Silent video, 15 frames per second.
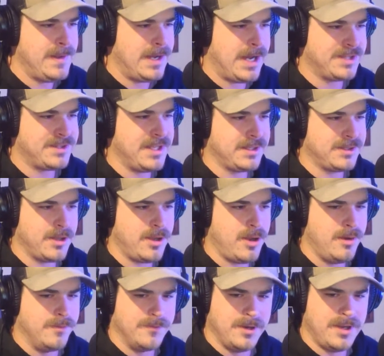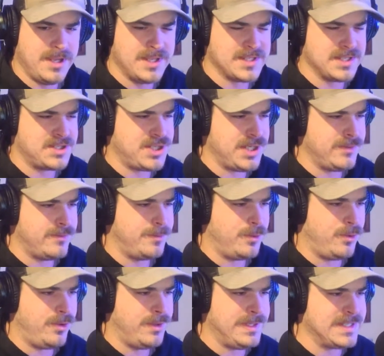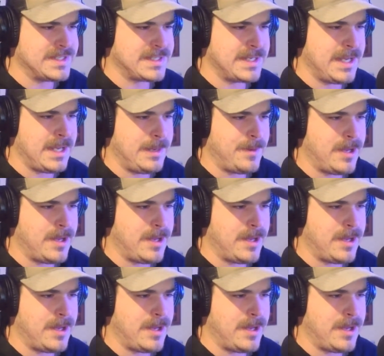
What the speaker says: I think the over is achievable in this game.